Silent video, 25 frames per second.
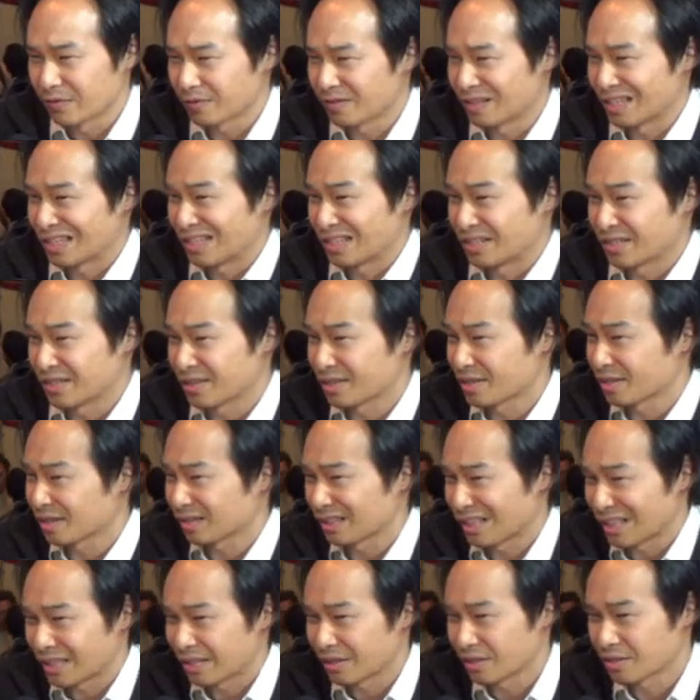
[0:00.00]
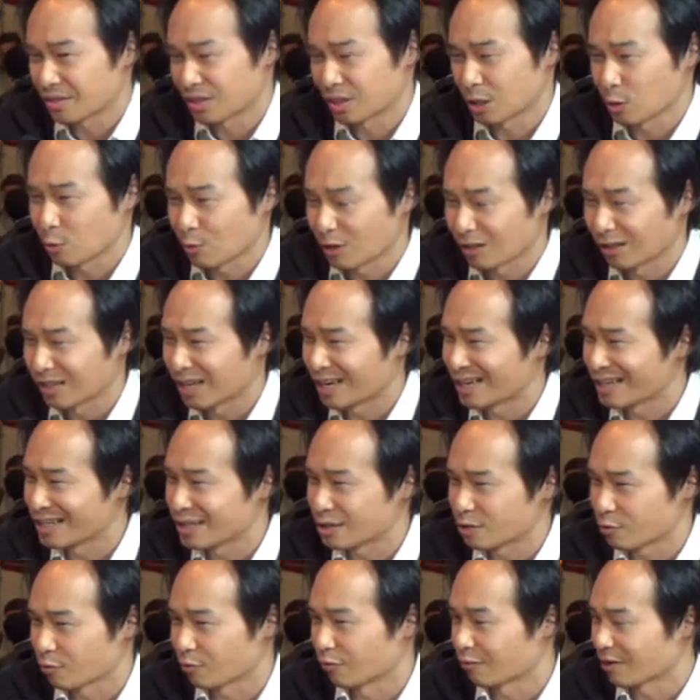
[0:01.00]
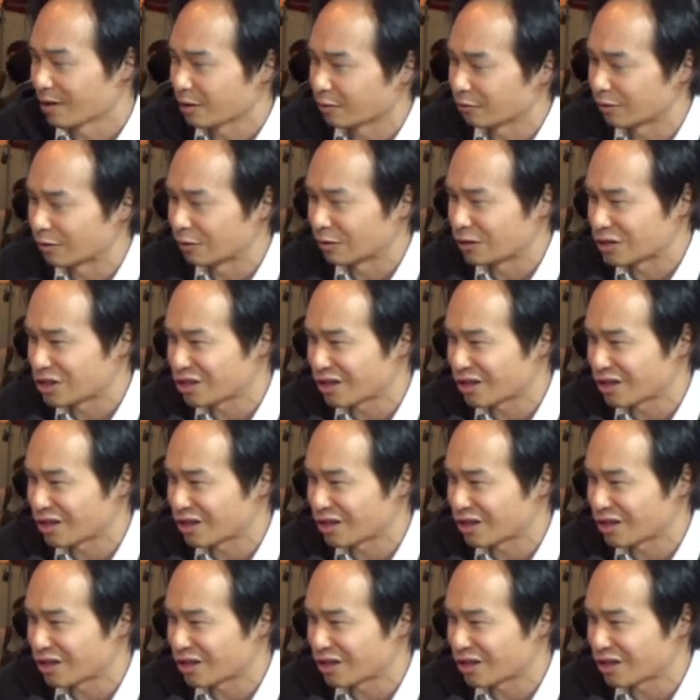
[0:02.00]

things like sewer lines or railroad